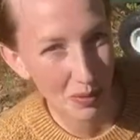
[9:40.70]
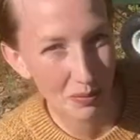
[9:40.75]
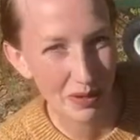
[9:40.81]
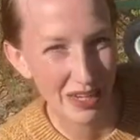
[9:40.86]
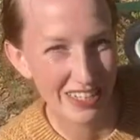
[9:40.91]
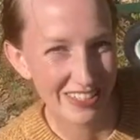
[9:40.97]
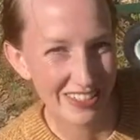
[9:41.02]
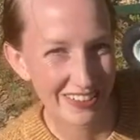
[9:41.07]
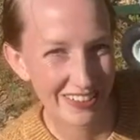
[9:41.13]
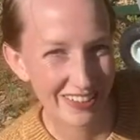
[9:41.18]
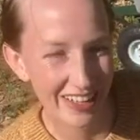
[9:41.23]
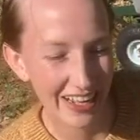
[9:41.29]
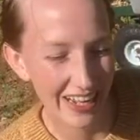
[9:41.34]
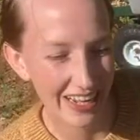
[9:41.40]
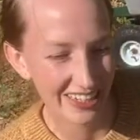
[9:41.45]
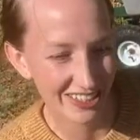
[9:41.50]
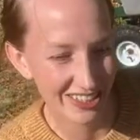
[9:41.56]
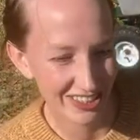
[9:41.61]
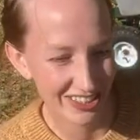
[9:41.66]
basil I
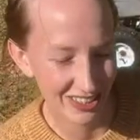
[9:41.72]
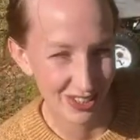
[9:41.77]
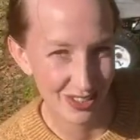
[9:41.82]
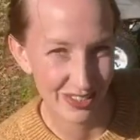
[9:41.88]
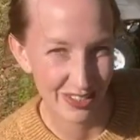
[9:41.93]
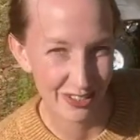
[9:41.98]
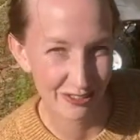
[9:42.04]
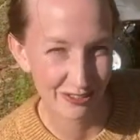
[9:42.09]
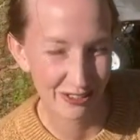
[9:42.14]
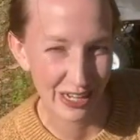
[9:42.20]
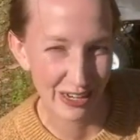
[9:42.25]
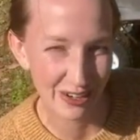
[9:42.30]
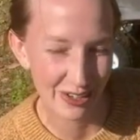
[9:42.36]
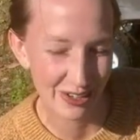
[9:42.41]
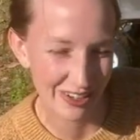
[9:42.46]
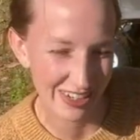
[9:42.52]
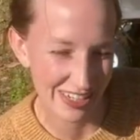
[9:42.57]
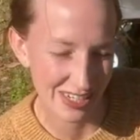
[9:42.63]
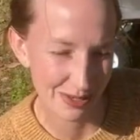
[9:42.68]
actually use in flower
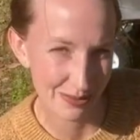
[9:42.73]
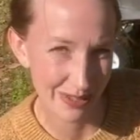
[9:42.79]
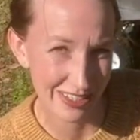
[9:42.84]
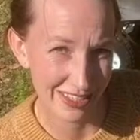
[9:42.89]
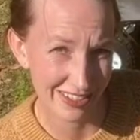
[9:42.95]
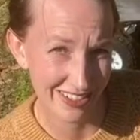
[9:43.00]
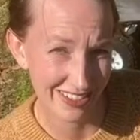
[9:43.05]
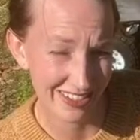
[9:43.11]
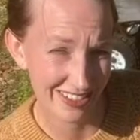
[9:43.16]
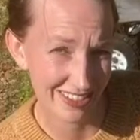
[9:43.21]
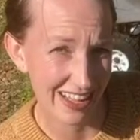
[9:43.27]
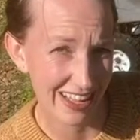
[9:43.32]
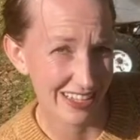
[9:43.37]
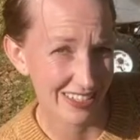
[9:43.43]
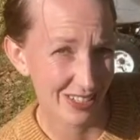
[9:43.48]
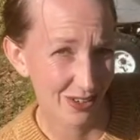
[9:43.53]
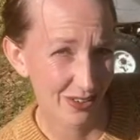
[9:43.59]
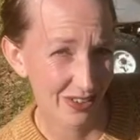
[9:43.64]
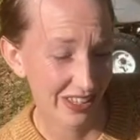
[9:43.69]
arrangements because it
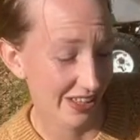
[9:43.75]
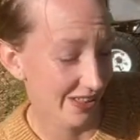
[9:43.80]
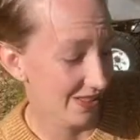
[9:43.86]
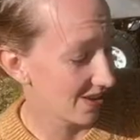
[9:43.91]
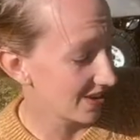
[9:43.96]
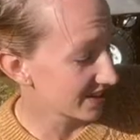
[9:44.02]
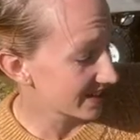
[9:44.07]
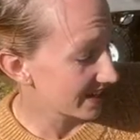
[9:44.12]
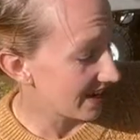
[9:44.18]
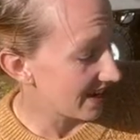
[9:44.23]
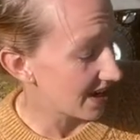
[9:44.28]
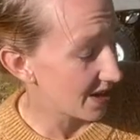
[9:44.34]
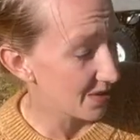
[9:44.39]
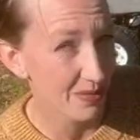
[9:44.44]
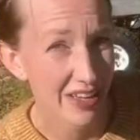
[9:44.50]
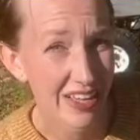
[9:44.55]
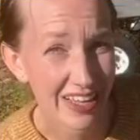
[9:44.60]
lasts a really long time.